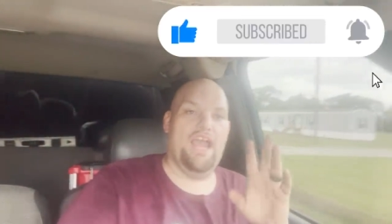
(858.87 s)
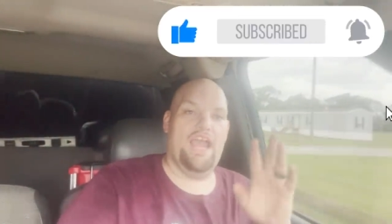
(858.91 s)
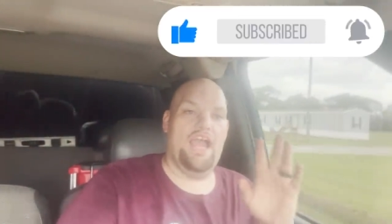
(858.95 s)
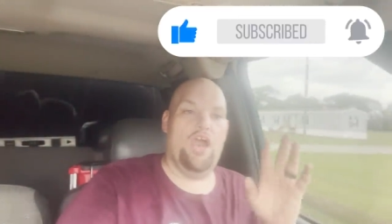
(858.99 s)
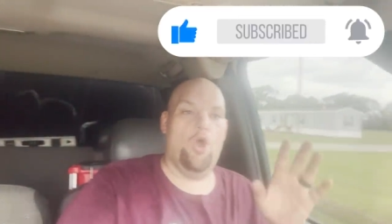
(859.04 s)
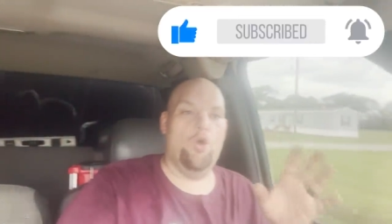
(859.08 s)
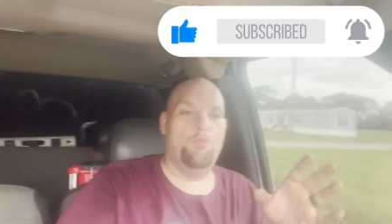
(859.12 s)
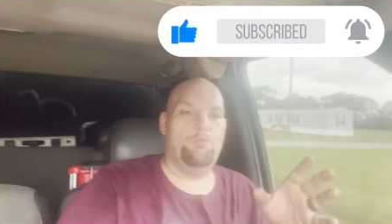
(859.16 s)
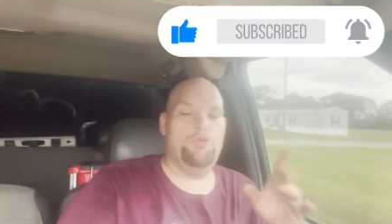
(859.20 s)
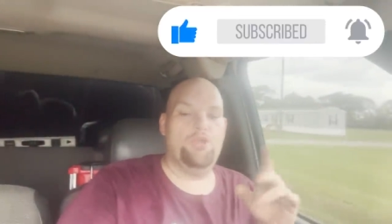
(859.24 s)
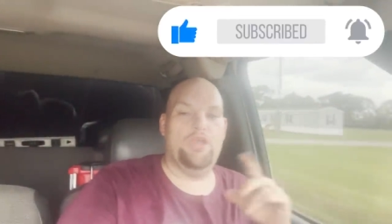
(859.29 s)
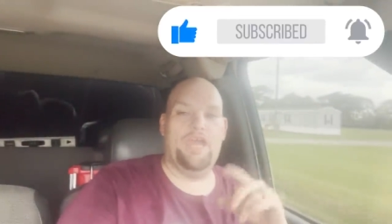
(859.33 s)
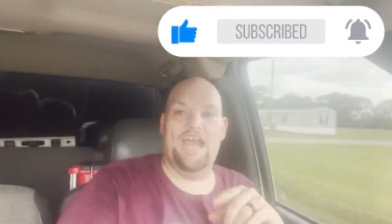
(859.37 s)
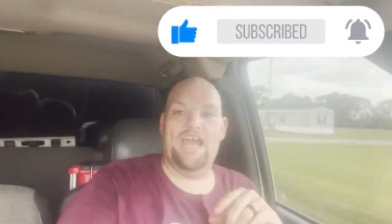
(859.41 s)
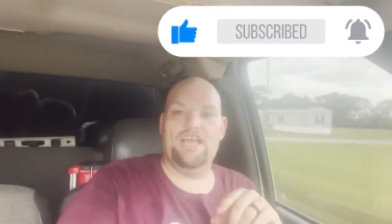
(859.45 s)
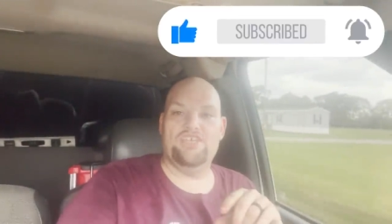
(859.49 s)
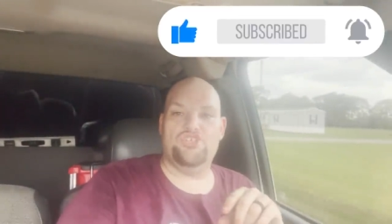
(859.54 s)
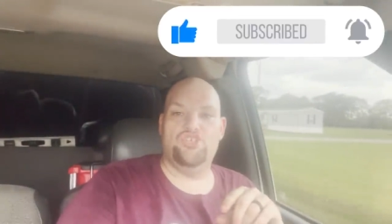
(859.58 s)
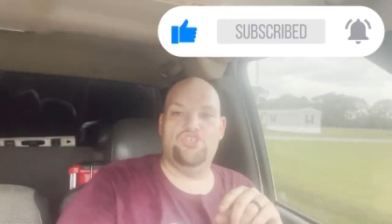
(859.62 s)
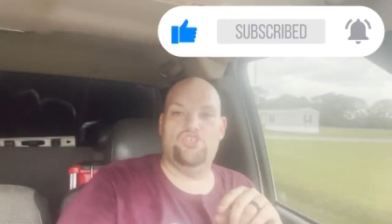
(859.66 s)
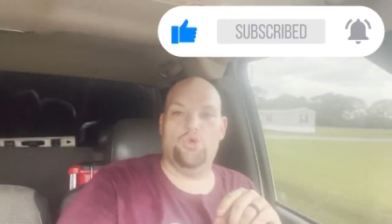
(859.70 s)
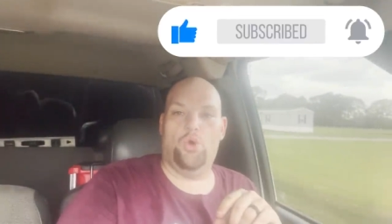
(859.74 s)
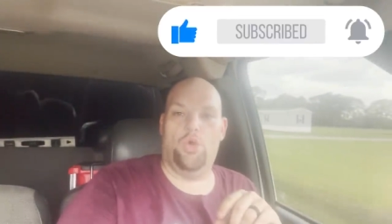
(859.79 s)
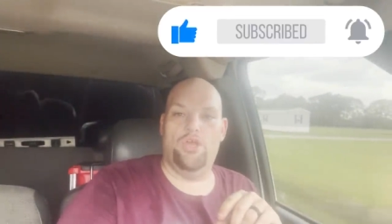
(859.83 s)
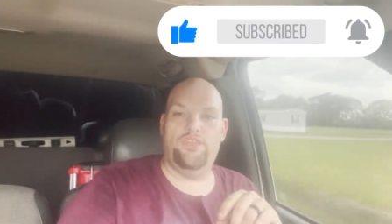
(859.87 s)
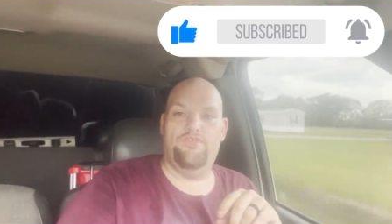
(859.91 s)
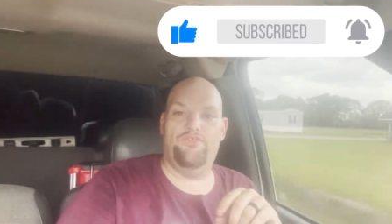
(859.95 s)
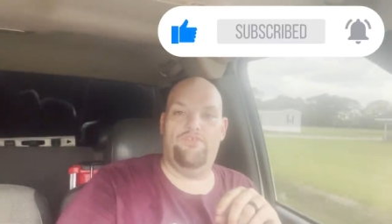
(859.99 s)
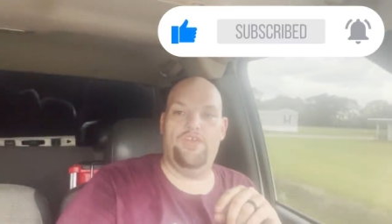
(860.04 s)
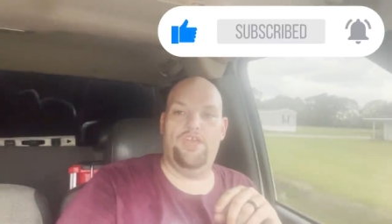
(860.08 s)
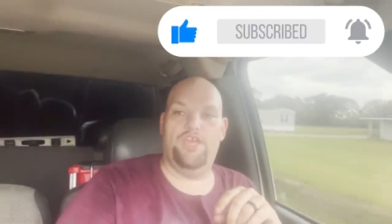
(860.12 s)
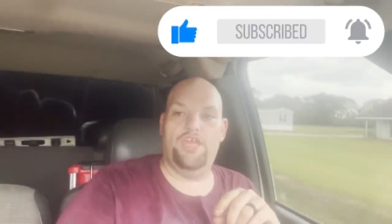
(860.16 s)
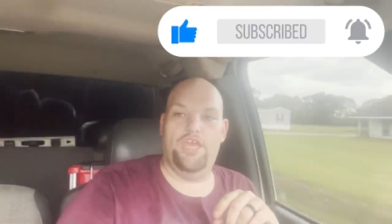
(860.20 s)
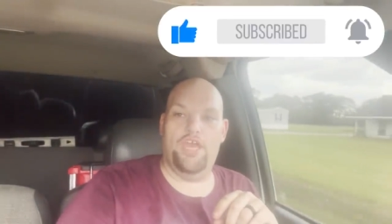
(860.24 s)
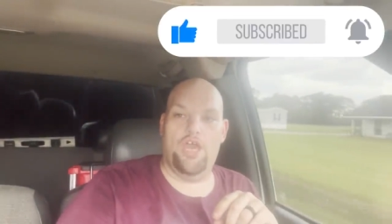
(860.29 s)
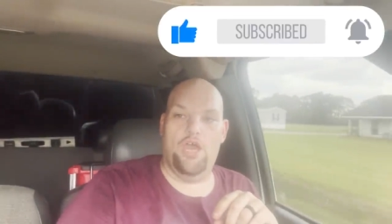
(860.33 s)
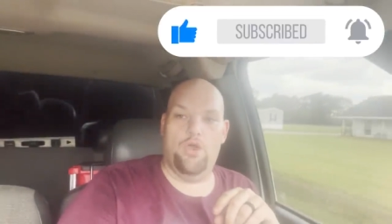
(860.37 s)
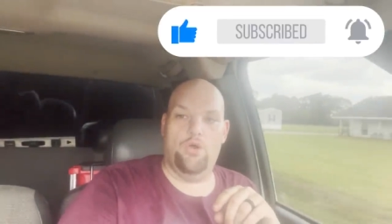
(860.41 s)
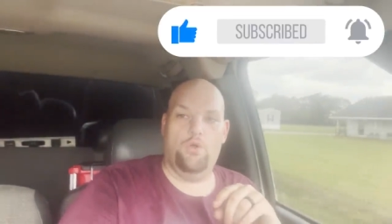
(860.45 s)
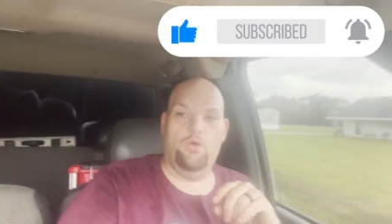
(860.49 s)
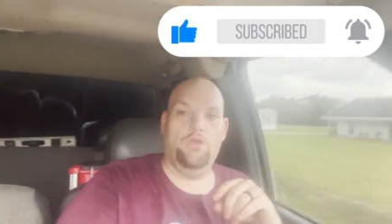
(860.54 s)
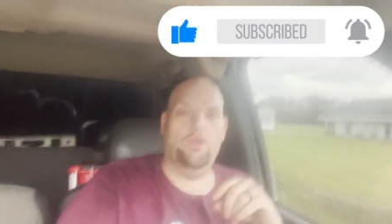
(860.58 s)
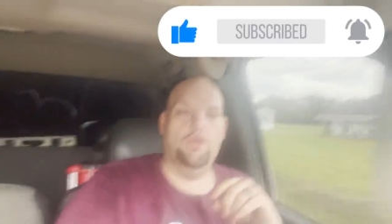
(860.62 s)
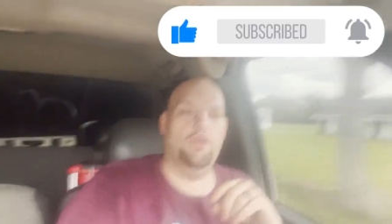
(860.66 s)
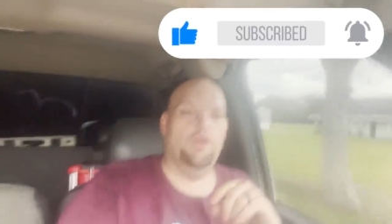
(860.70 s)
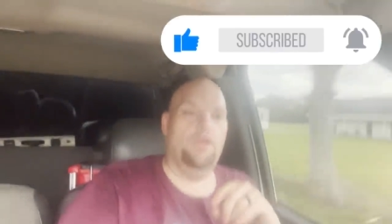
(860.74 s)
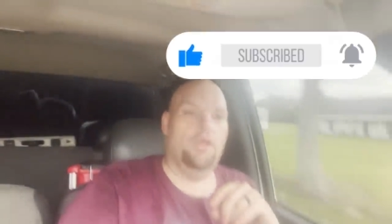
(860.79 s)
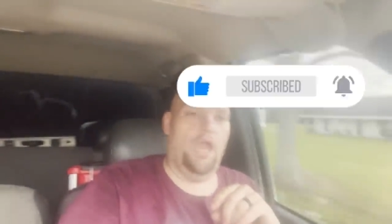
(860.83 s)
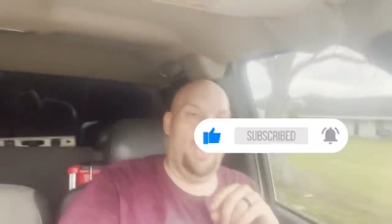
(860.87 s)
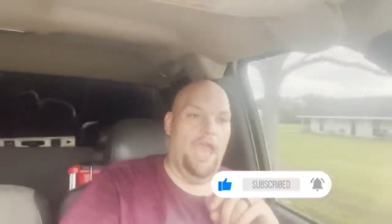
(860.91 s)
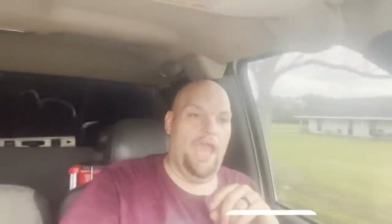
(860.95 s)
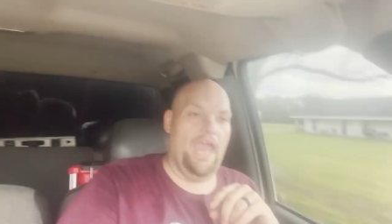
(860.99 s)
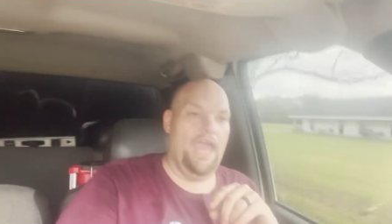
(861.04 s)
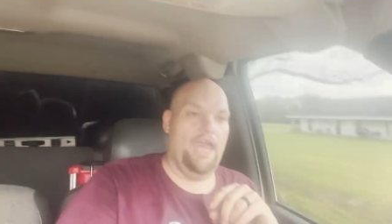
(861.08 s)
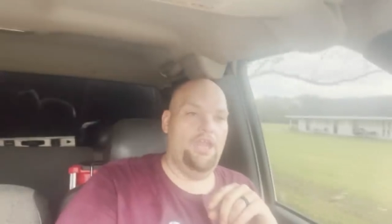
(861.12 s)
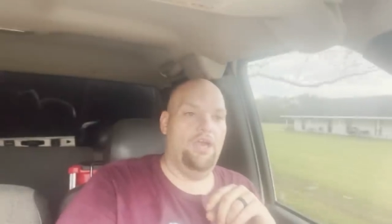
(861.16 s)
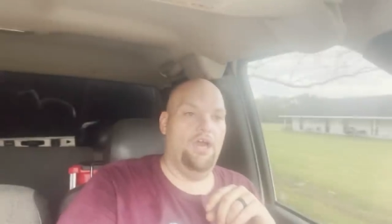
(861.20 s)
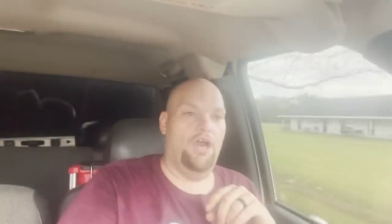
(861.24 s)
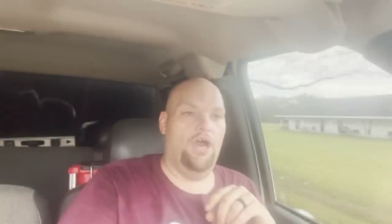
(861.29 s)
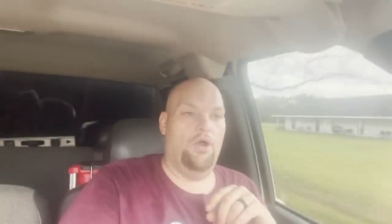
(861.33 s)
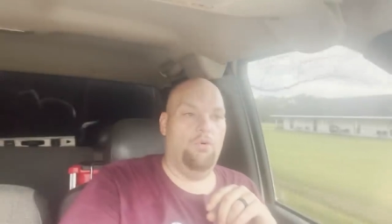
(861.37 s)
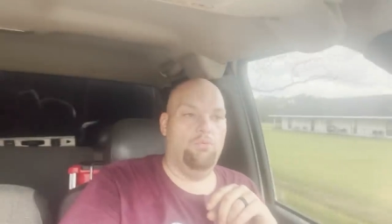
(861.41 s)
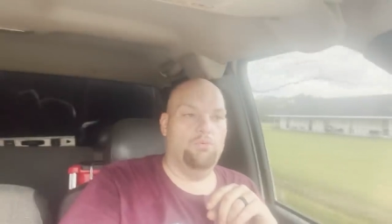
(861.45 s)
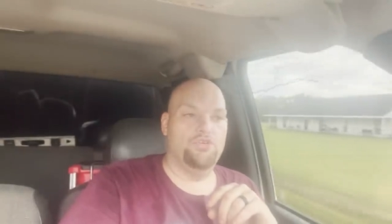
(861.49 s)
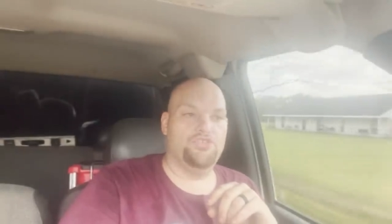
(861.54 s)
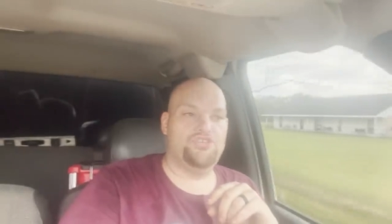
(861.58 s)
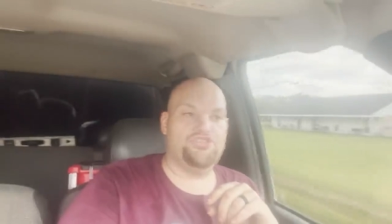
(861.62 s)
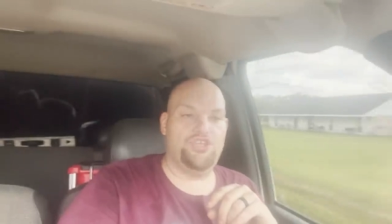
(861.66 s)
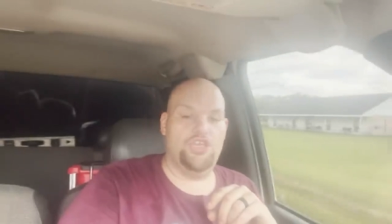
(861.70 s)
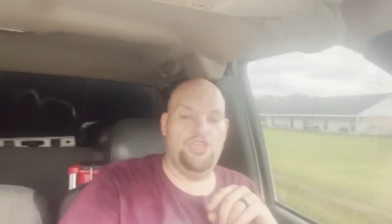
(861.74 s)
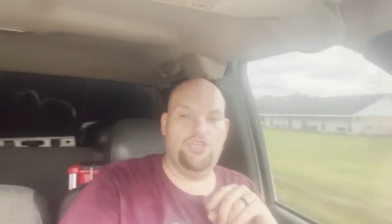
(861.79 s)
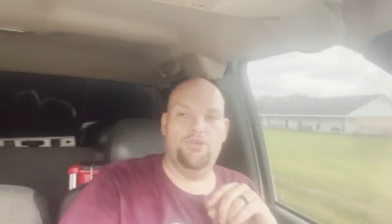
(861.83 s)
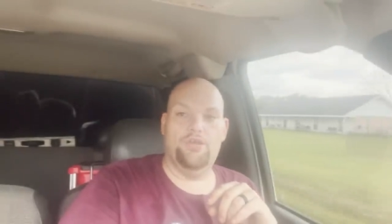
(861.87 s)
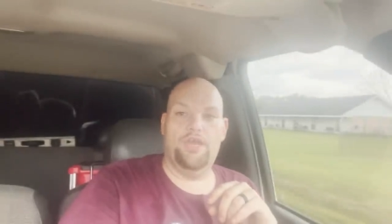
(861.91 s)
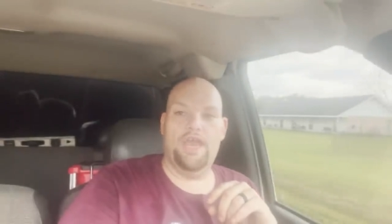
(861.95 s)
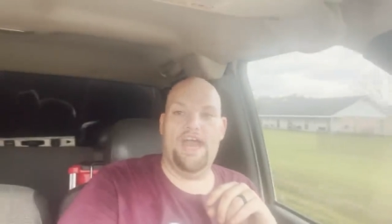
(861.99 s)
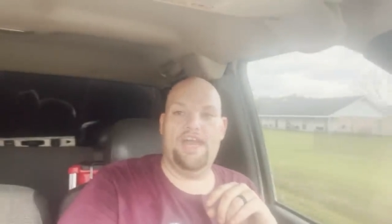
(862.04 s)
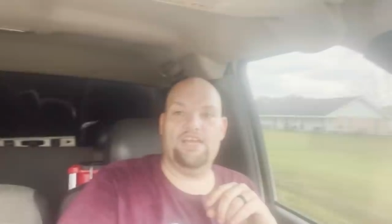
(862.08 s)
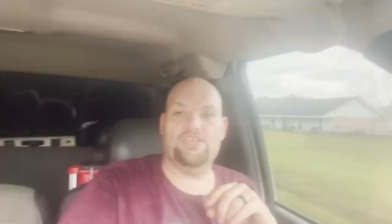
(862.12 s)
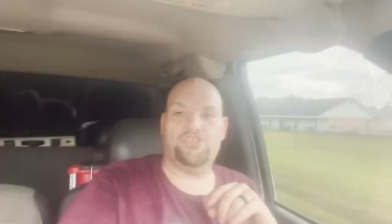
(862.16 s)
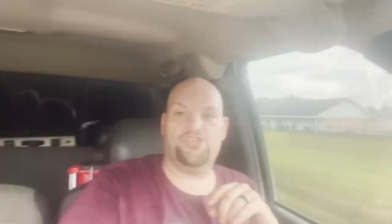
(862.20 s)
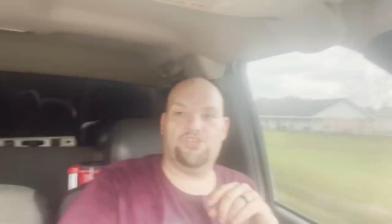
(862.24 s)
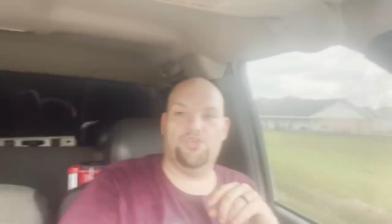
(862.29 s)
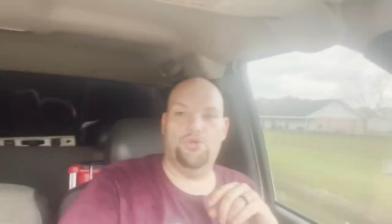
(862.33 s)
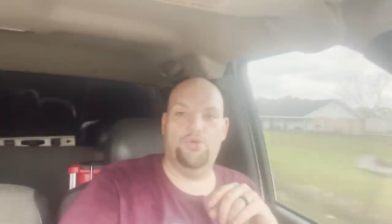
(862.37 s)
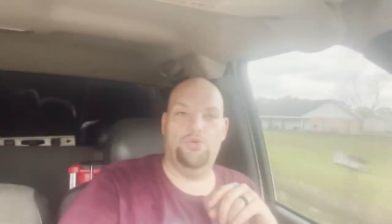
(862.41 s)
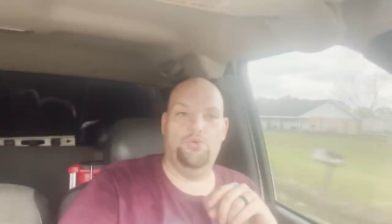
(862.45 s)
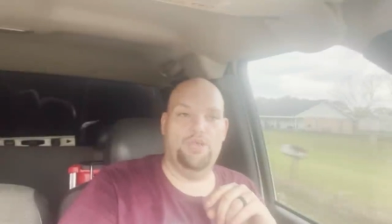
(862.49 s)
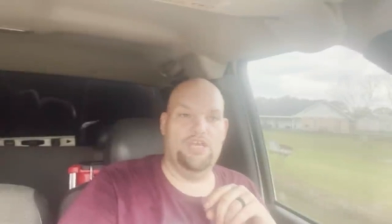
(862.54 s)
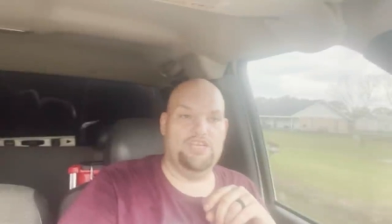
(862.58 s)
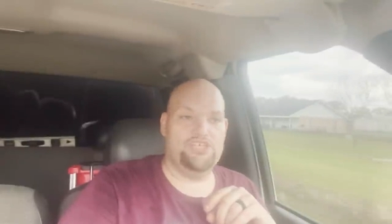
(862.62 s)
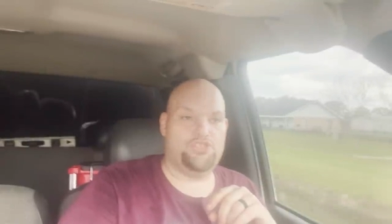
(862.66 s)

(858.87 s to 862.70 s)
I hope you guys enjoyed the video, and uh, we'll see you guys soon.